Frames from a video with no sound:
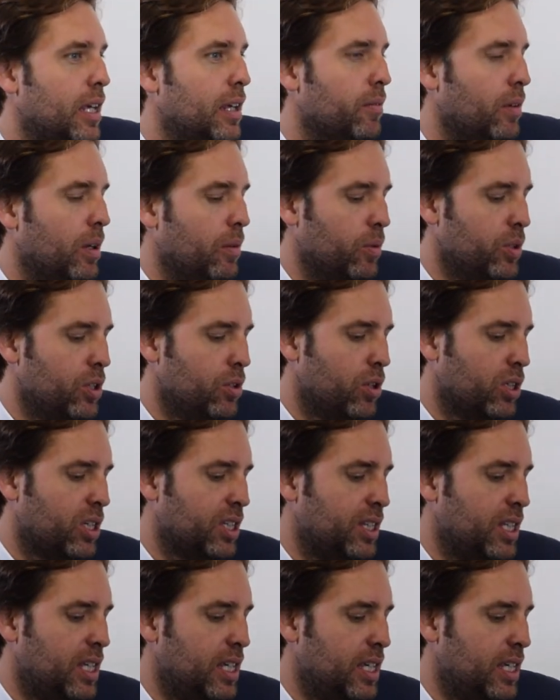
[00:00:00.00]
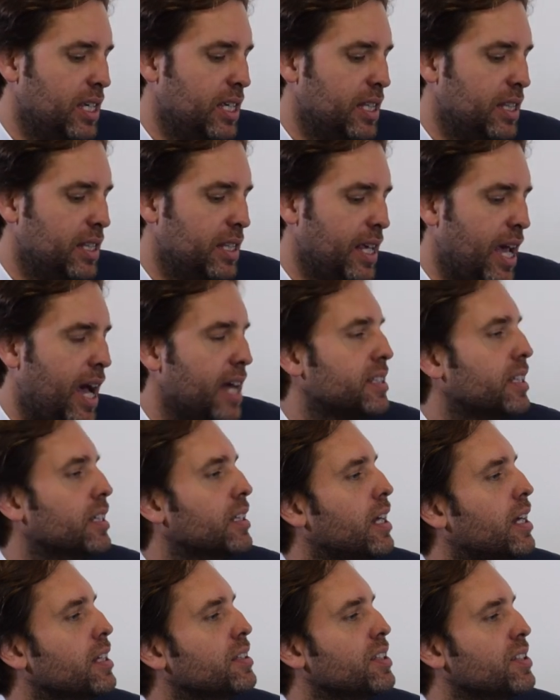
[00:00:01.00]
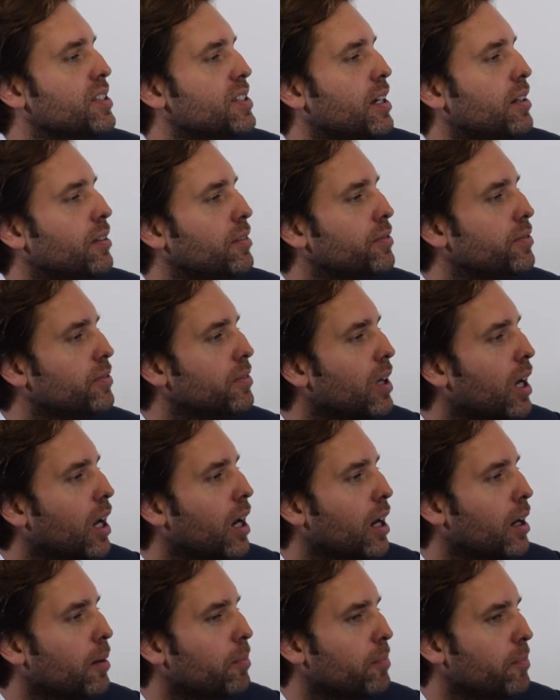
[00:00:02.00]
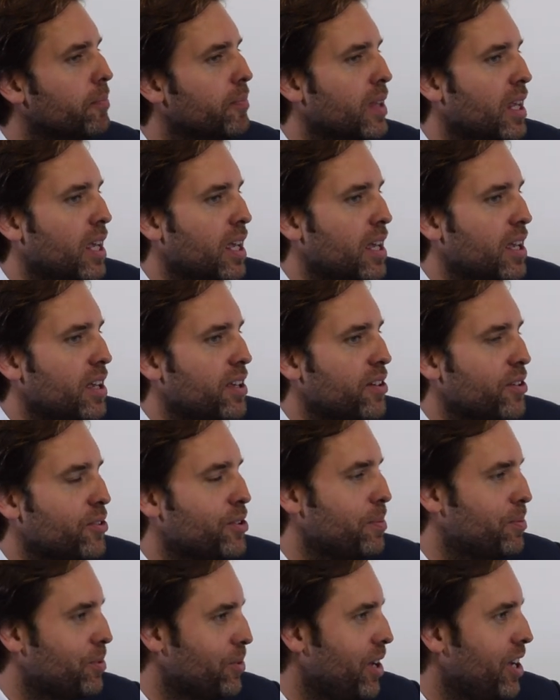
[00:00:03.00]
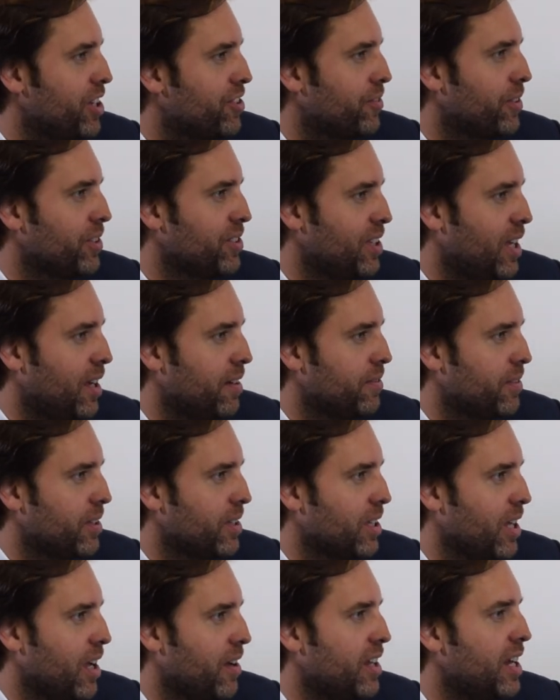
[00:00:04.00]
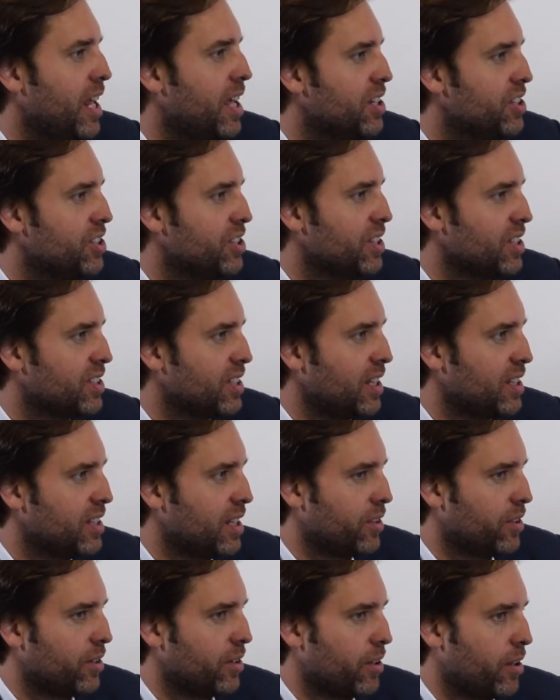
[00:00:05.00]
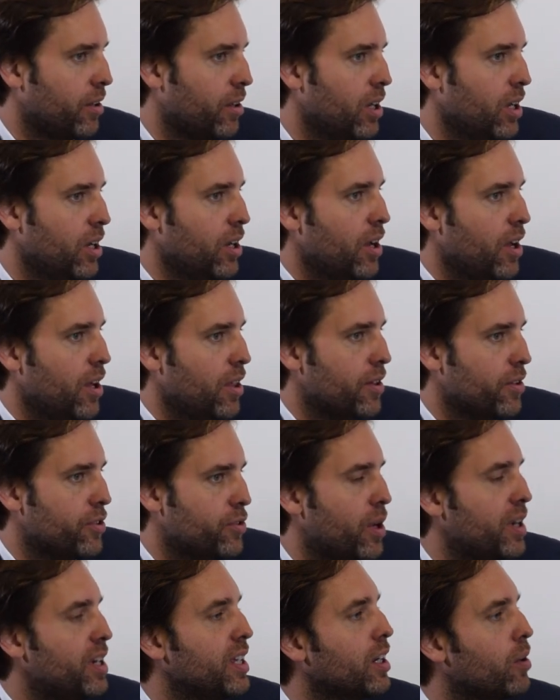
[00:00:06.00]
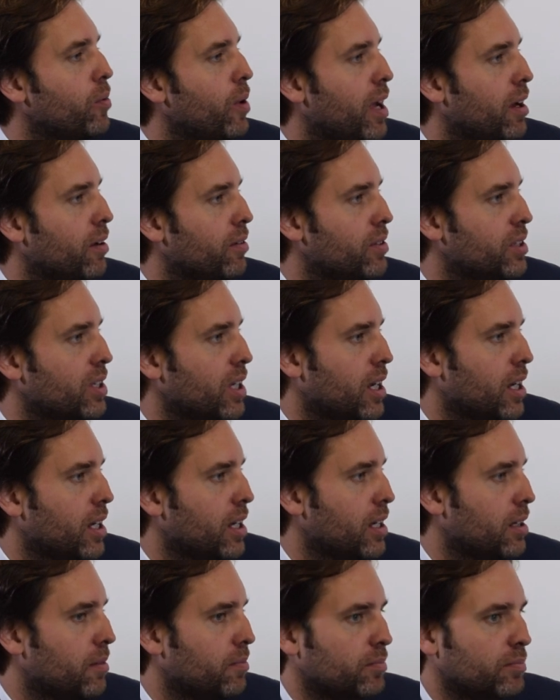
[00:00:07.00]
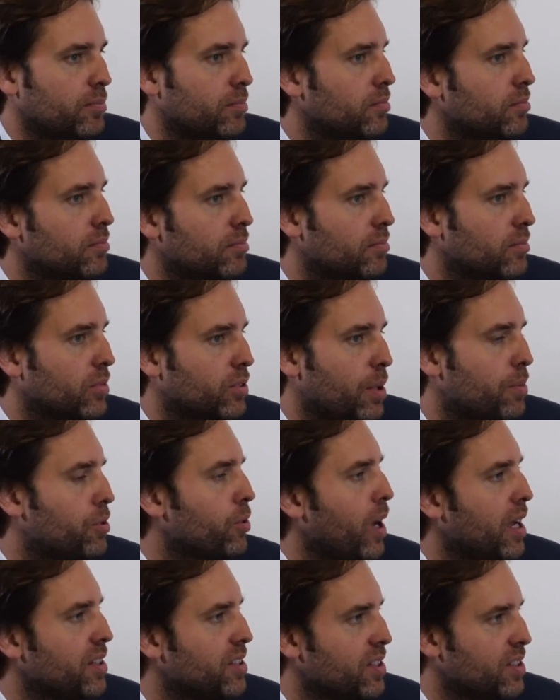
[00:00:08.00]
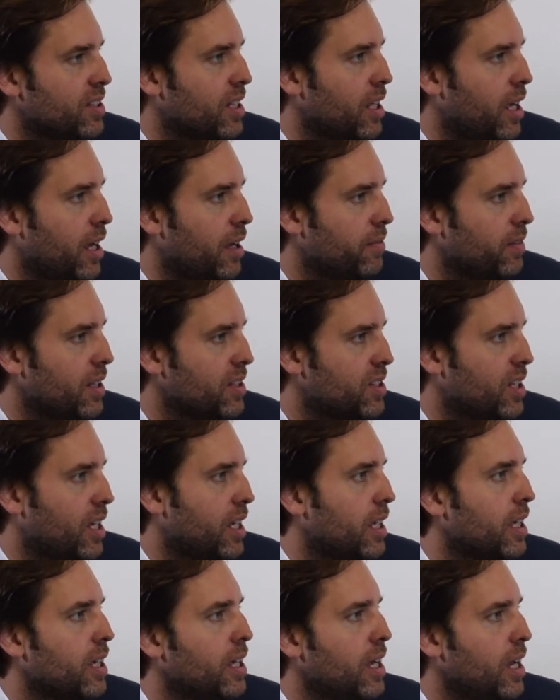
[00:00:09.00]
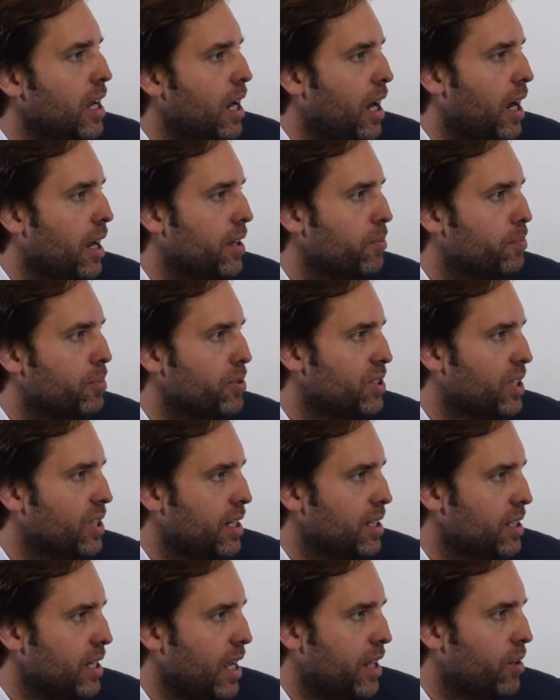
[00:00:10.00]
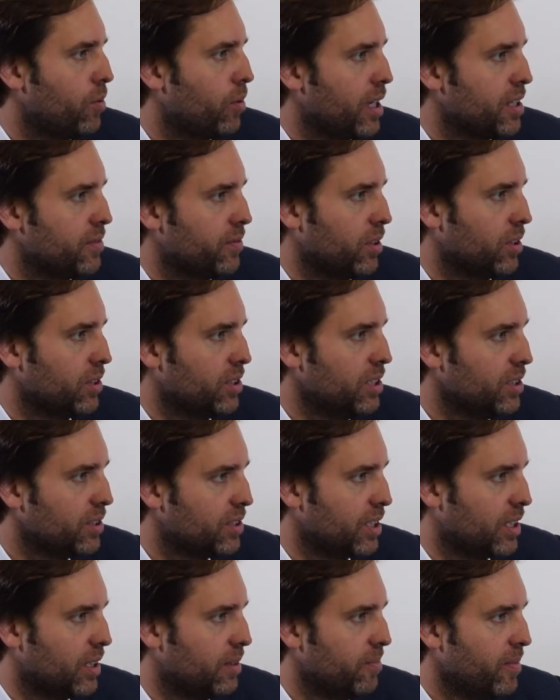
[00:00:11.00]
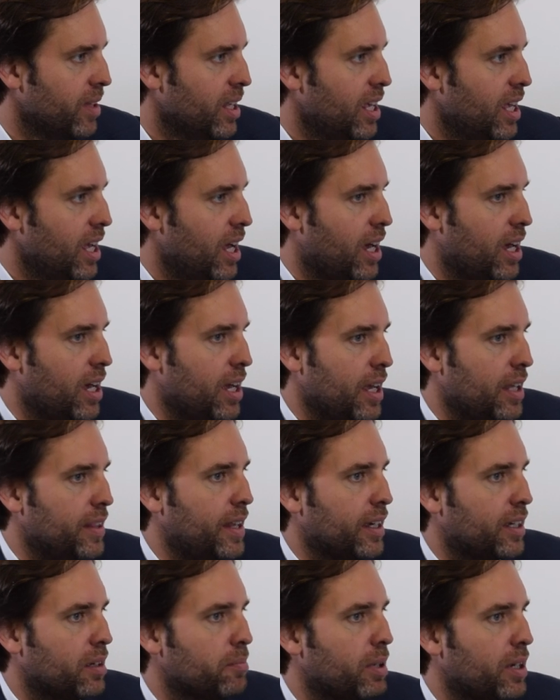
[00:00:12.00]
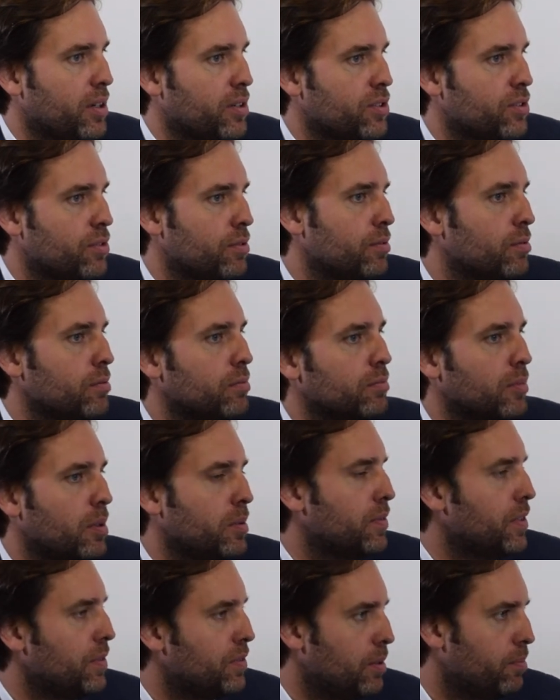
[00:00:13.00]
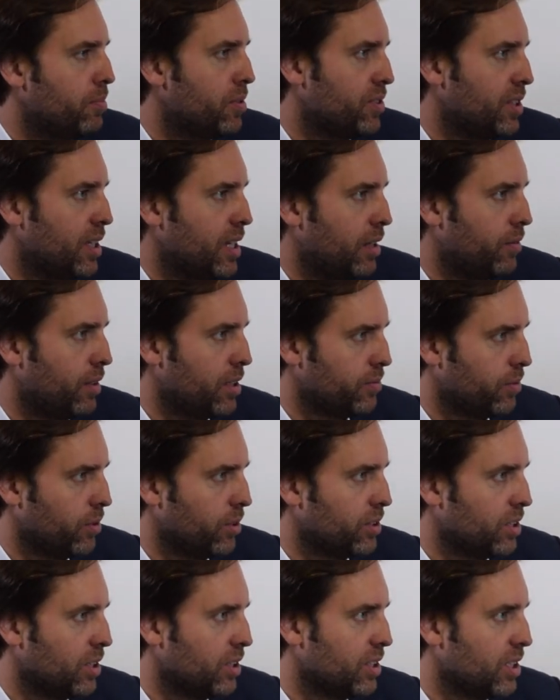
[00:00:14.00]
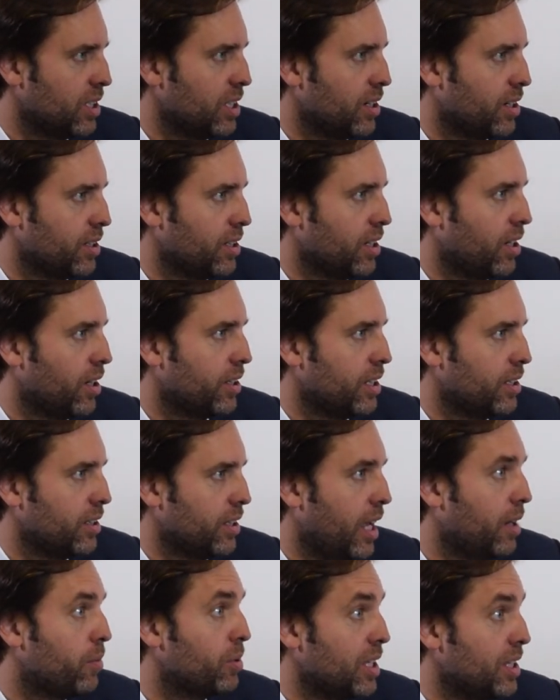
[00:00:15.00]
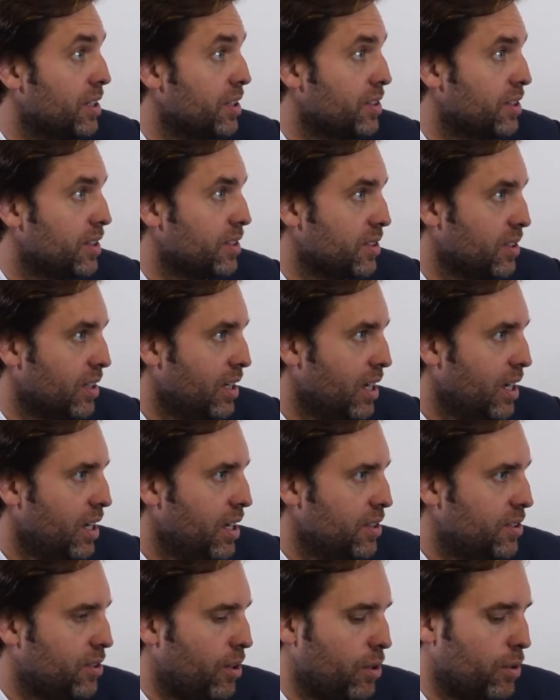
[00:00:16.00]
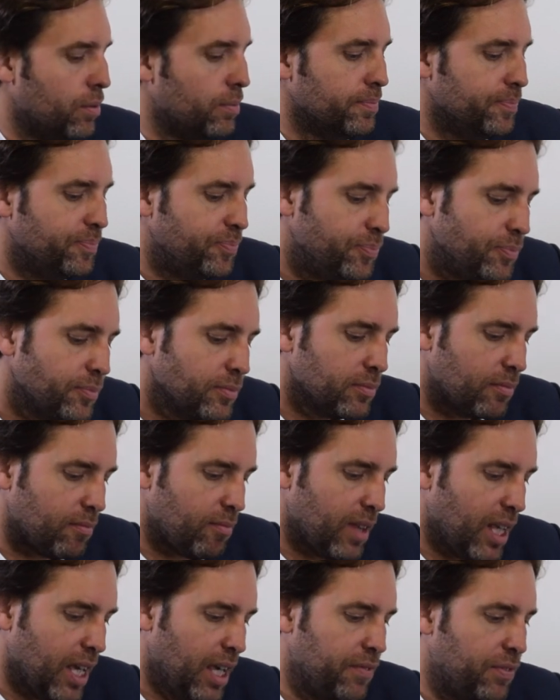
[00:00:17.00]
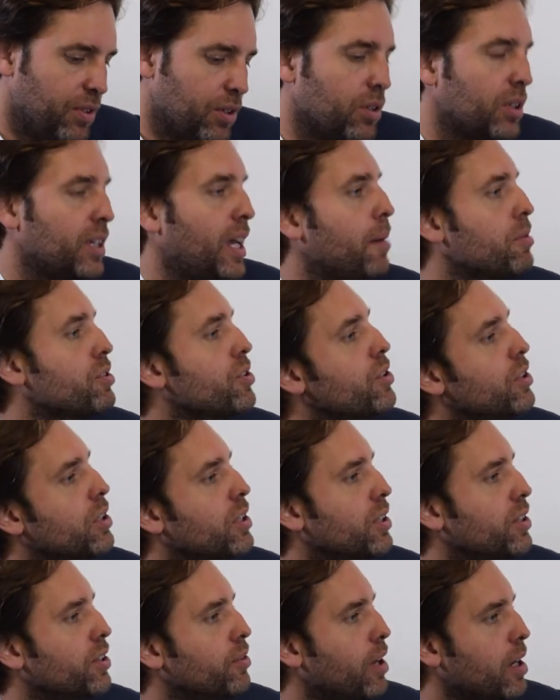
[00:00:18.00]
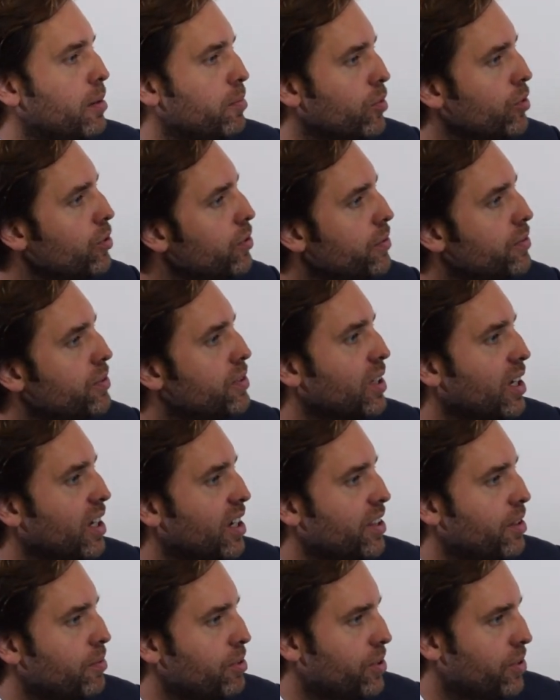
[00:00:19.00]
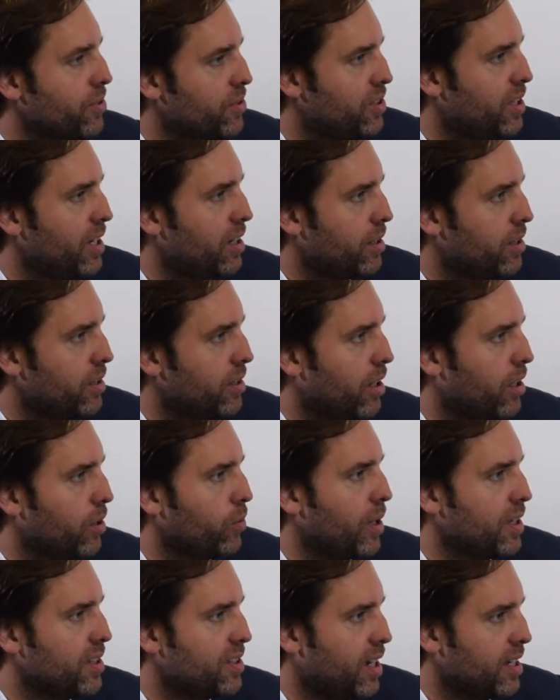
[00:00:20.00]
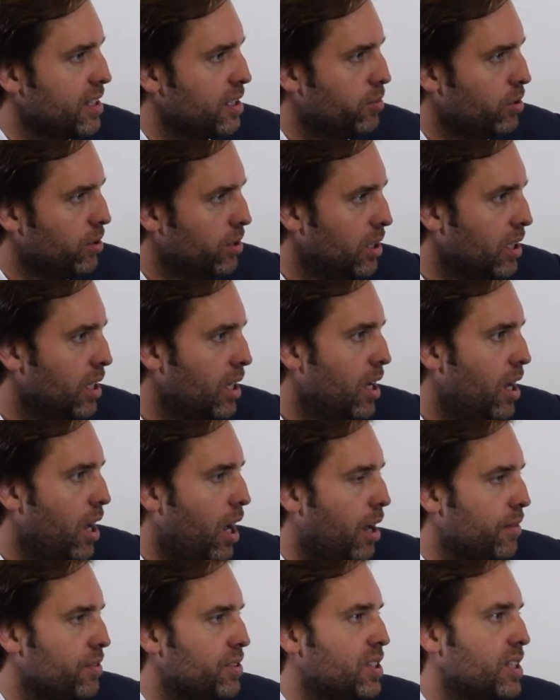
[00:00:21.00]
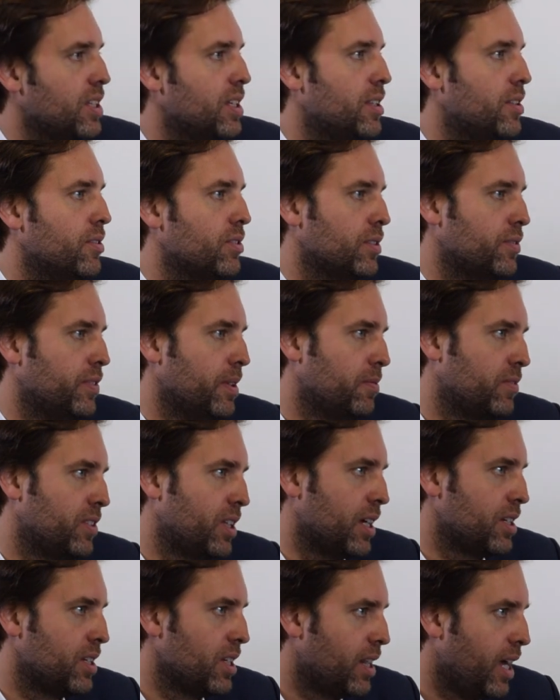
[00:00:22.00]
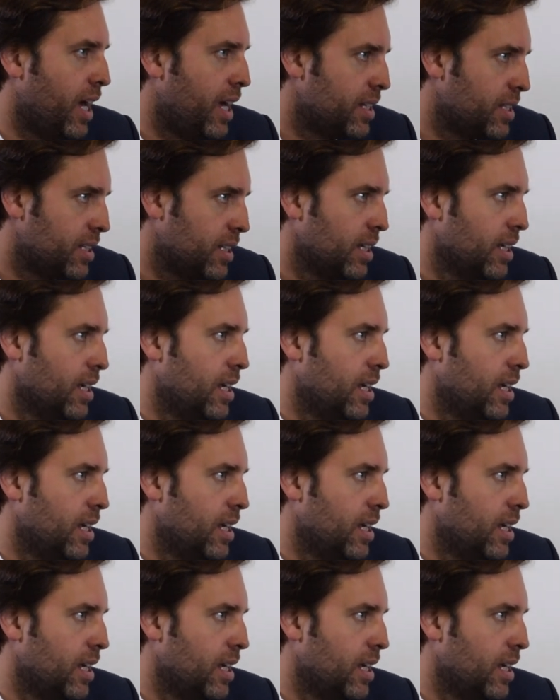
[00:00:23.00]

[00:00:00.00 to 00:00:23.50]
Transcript: and when you look at the the asset class itself, um, you know, crypto hedge funds have a, uh, an edge in the sense that they're they're trading around um, crypto assets that have, let's say, 100% annualized volatility. Yeah. Uh, and that compares to maybe 15% annualized volatility on, on an equity indices. Yeah. So if you can capture the, the right moves, uh, the returns there are, are, quite sizable. Obviously, there's a flip side to that.